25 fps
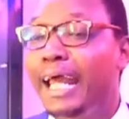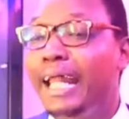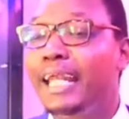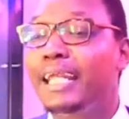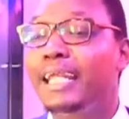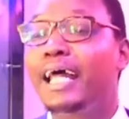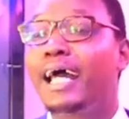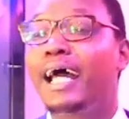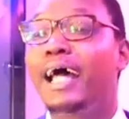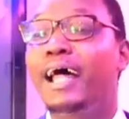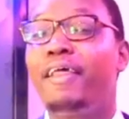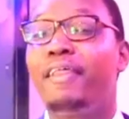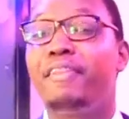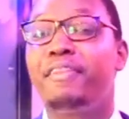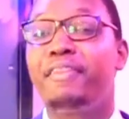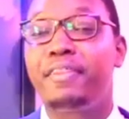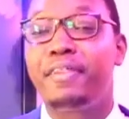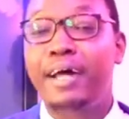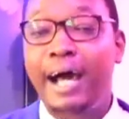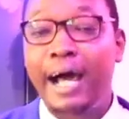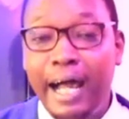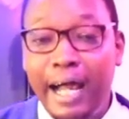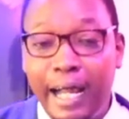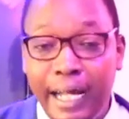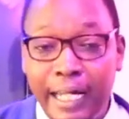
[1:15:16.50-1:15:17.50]
And
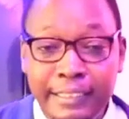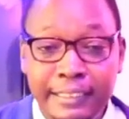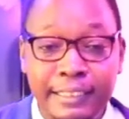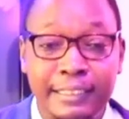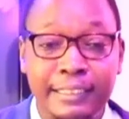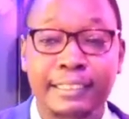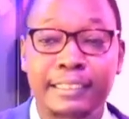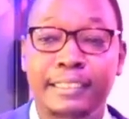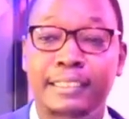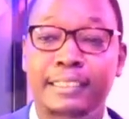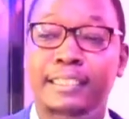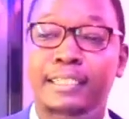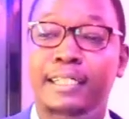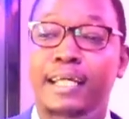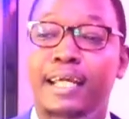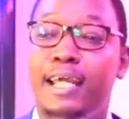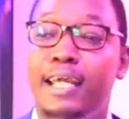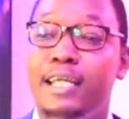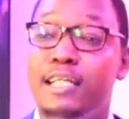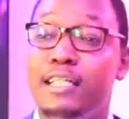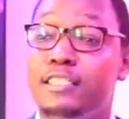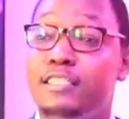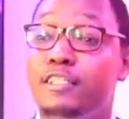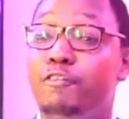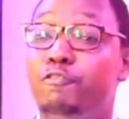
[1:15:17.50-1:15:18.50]
that
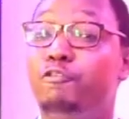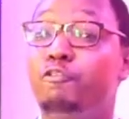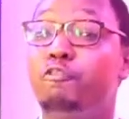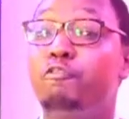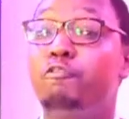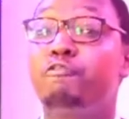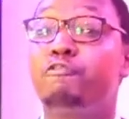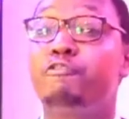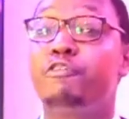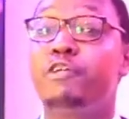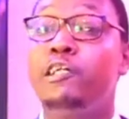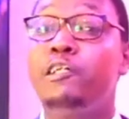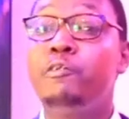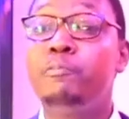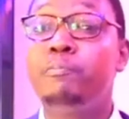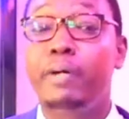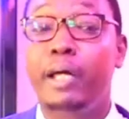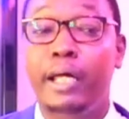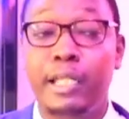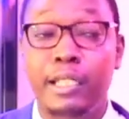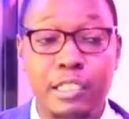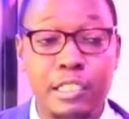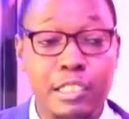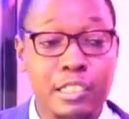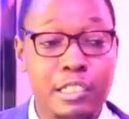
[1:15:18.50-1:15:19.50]
is the
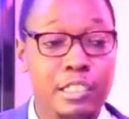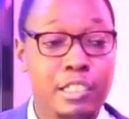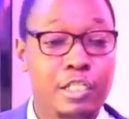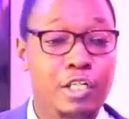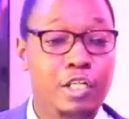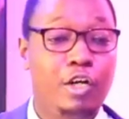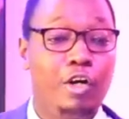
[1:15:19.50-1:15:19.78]
fulfillment